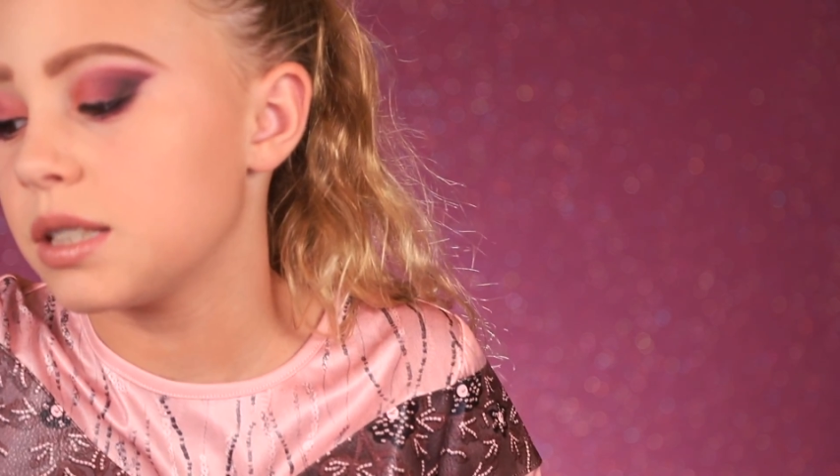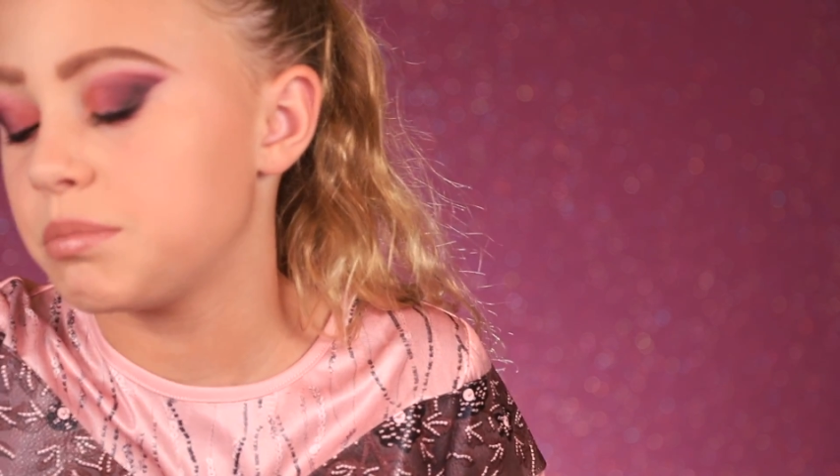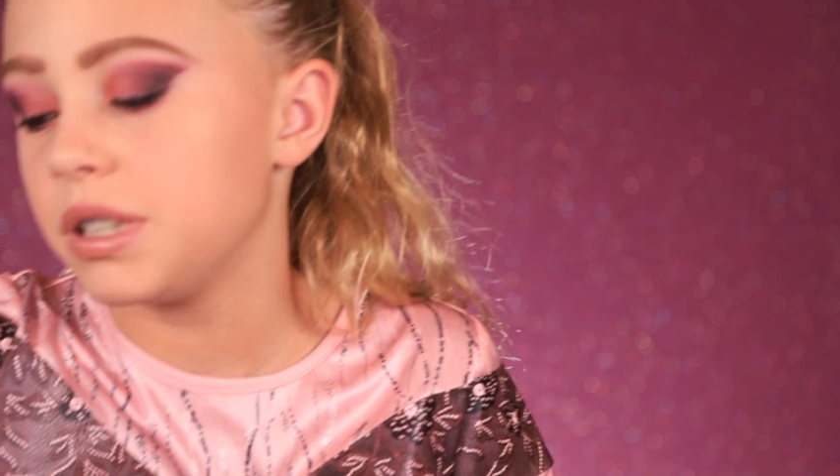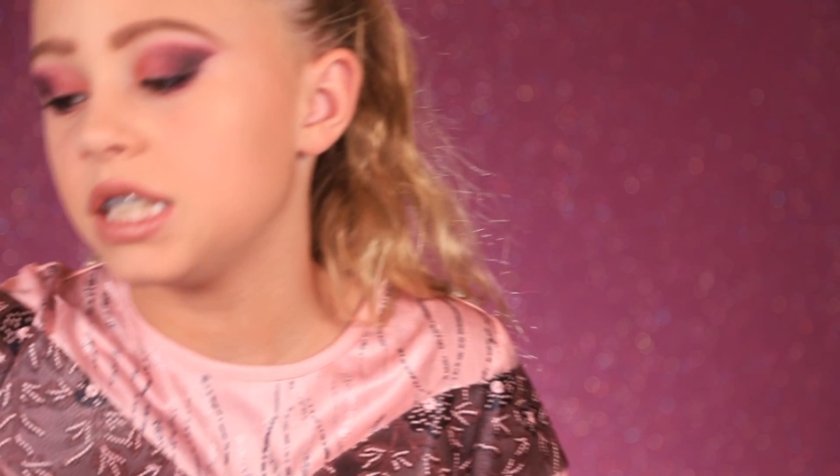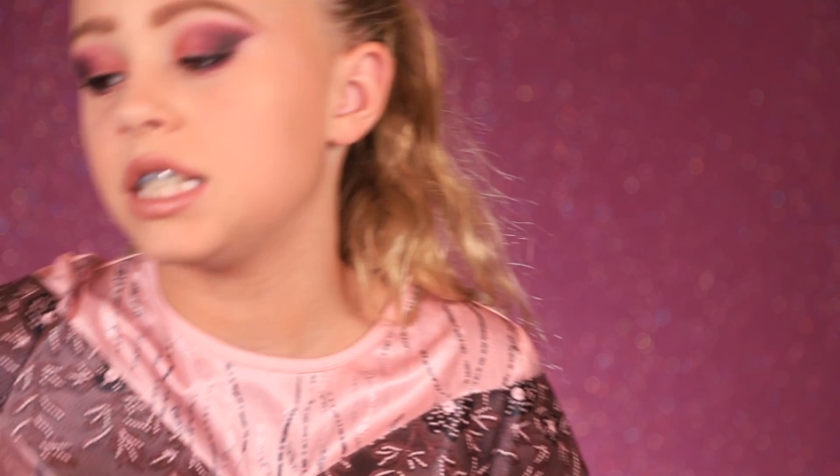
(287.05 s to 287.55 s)
to
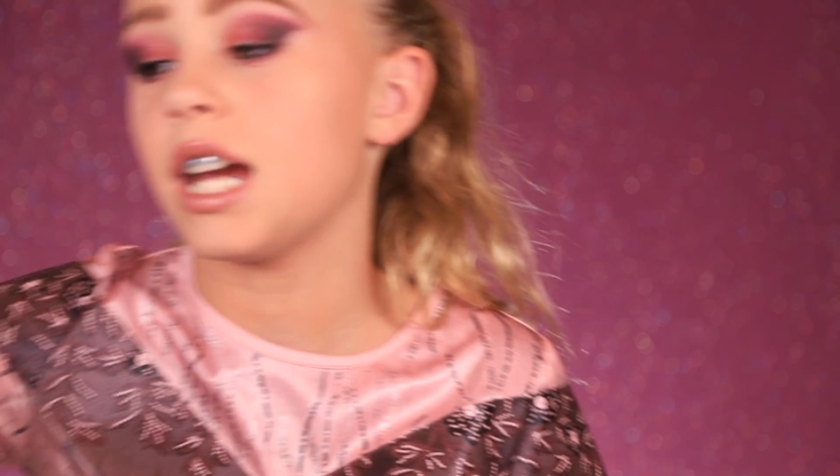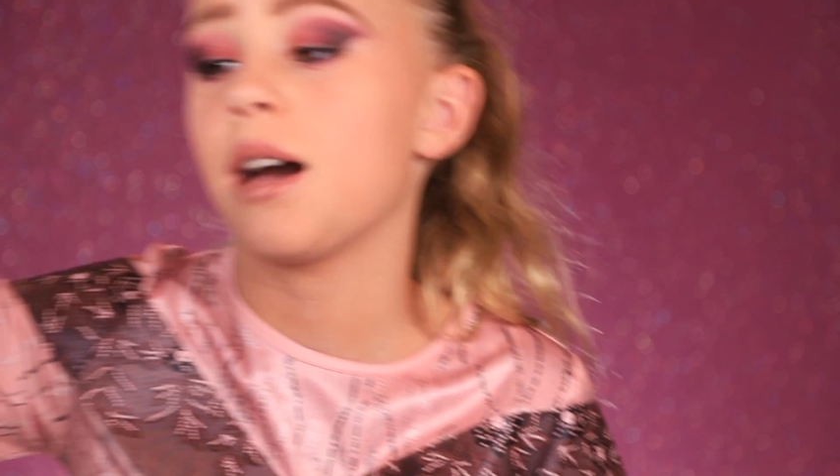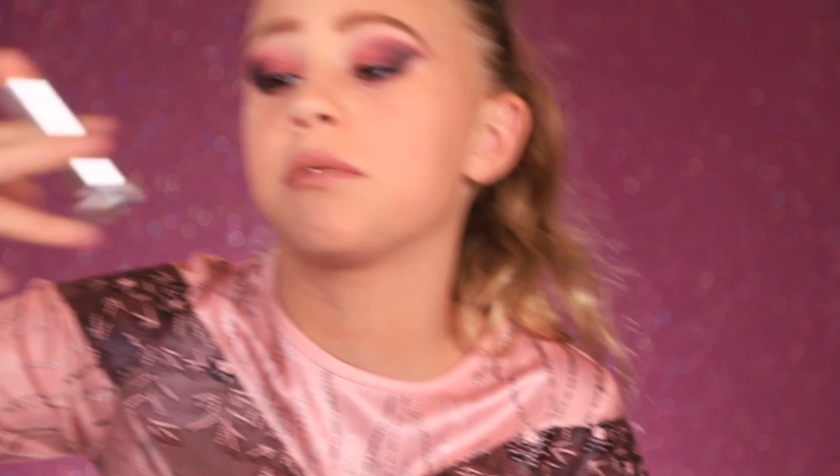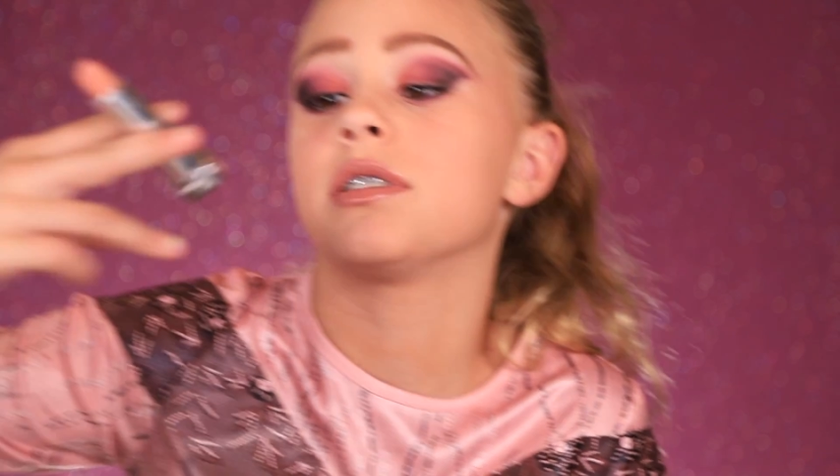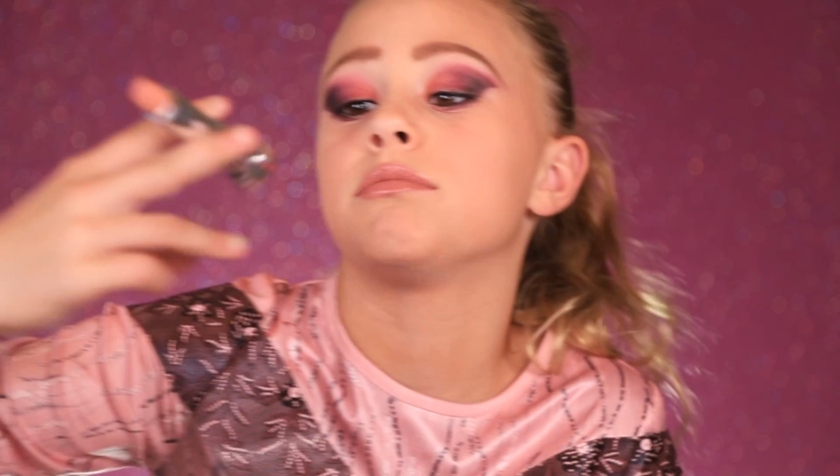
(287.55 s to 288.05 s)
peach it
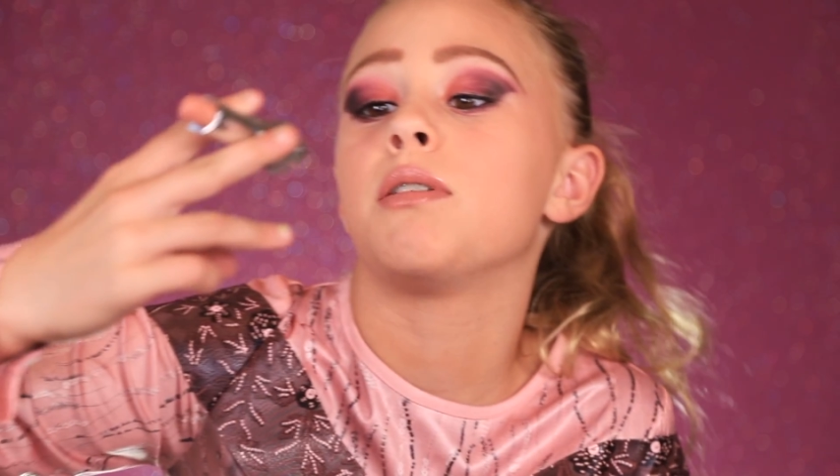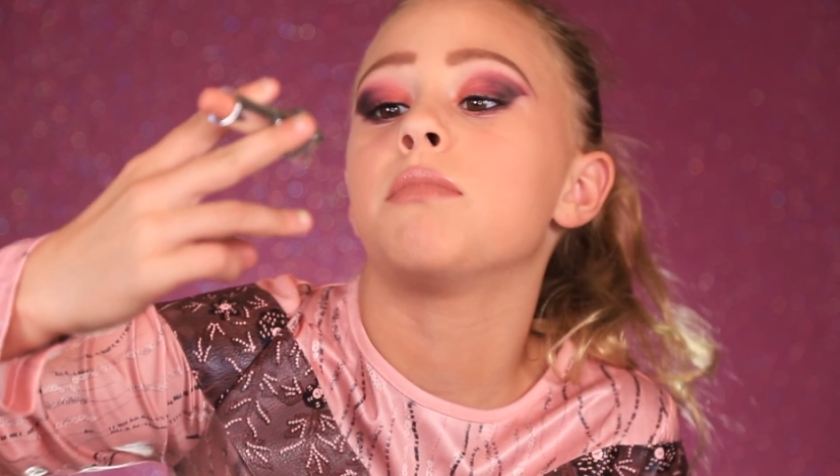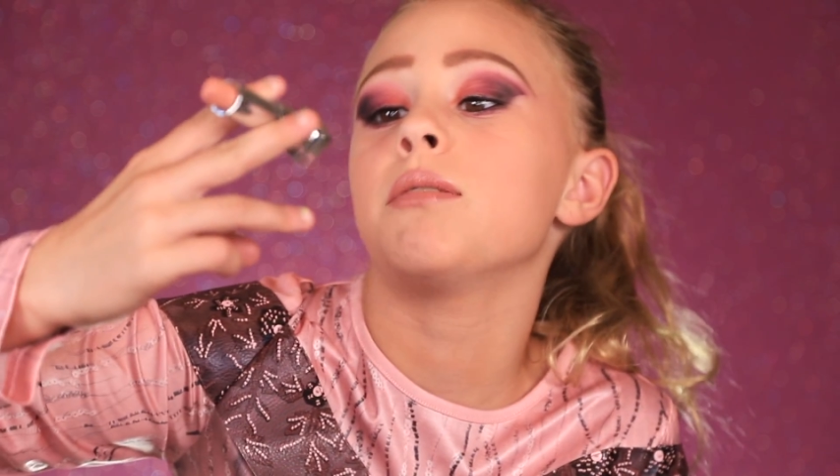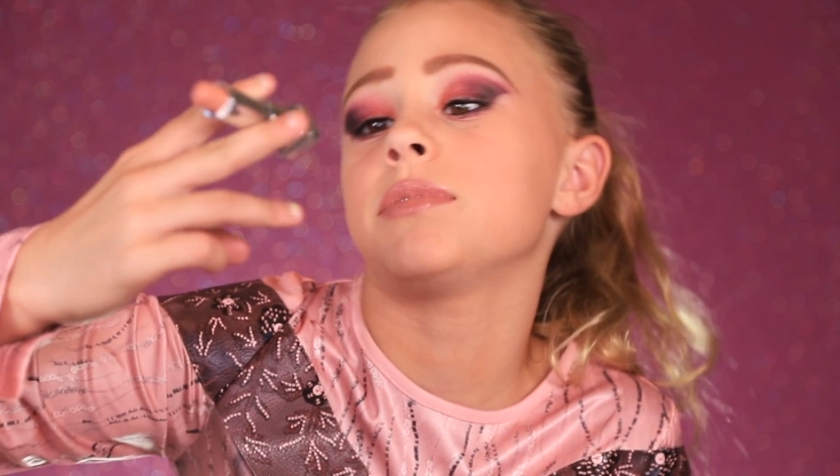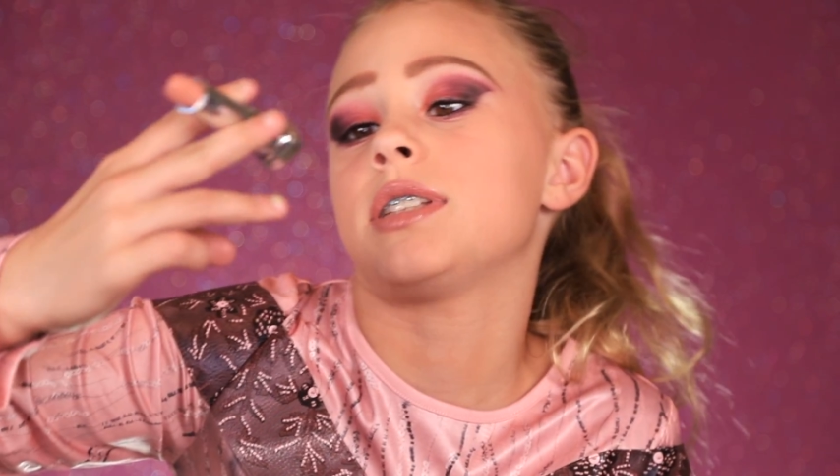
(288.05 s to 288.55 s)
out because my
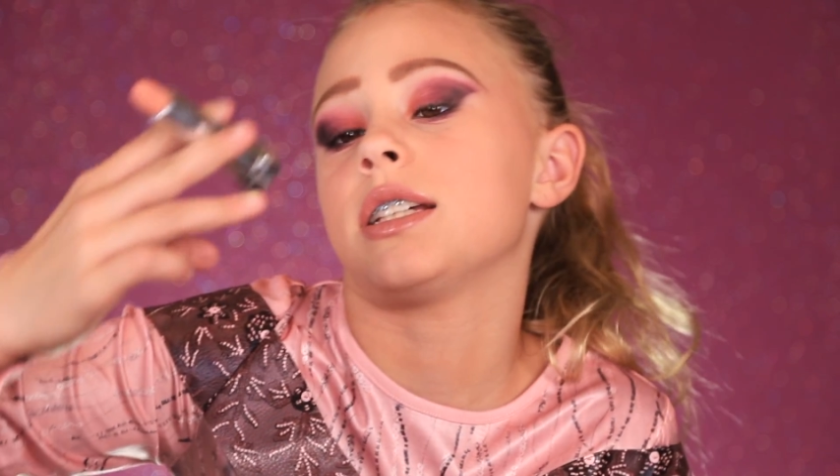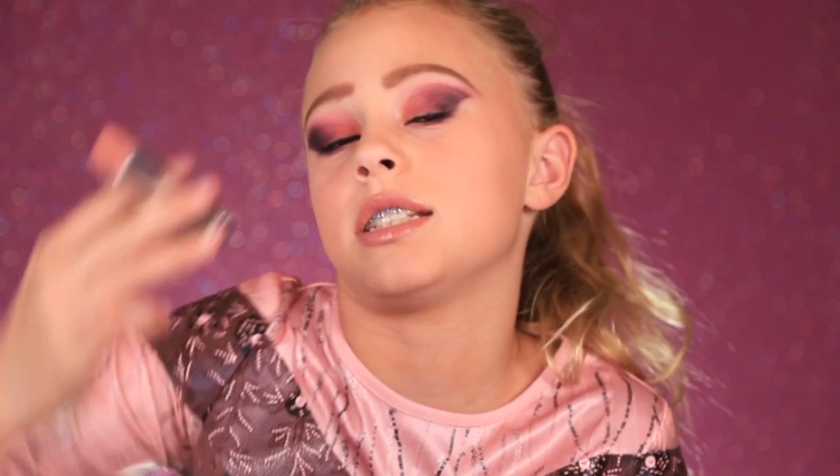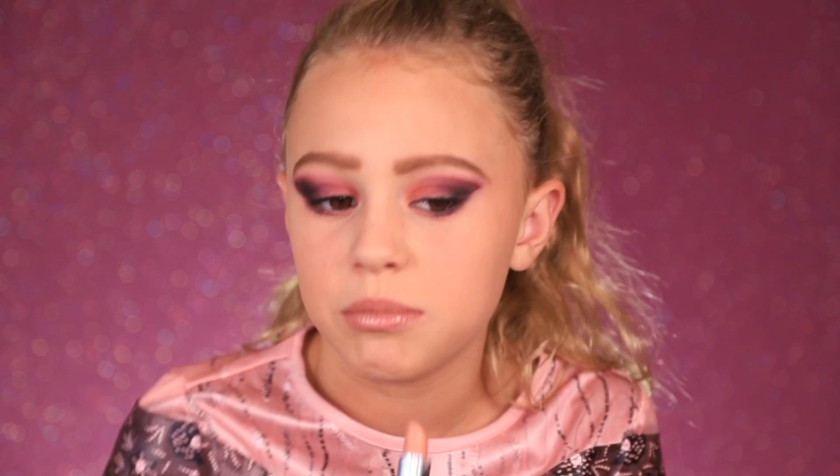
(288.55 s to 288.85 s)
mom says